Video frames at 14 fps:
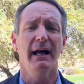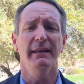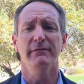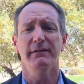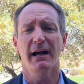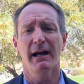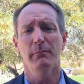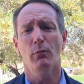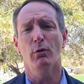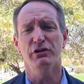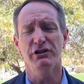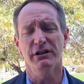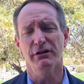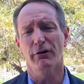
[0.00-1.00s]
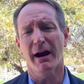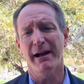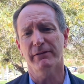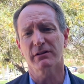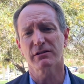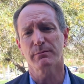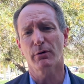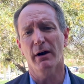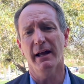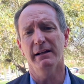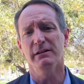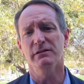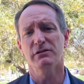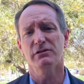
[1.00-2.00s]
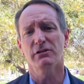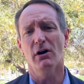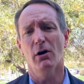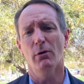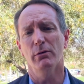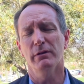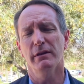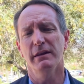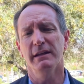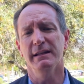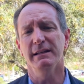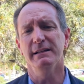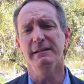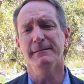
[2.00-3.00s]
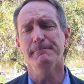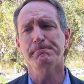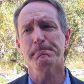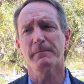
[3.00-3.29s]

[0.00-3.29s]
They've got more geographic spread. And so the